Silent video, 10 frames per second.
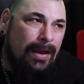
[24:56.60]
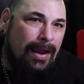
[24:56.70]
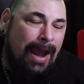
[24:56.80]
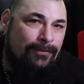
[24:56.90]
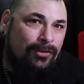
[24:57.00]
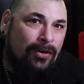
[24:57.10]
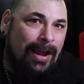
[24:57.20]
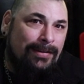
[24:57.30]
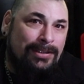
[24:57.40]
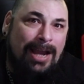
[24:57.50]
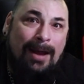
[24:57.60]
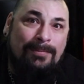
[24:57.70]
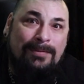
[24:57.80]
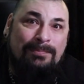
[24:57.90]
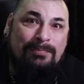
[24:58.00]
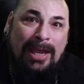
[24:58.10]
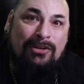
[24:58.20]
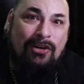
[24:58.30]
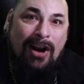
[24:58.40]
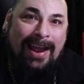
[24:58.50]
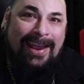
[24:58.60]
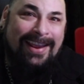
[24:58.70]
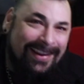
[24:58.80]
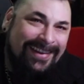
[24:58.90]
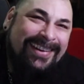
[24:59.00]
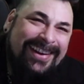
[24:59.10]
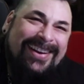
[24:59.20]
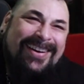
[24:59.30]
after I stopped like crying, you know,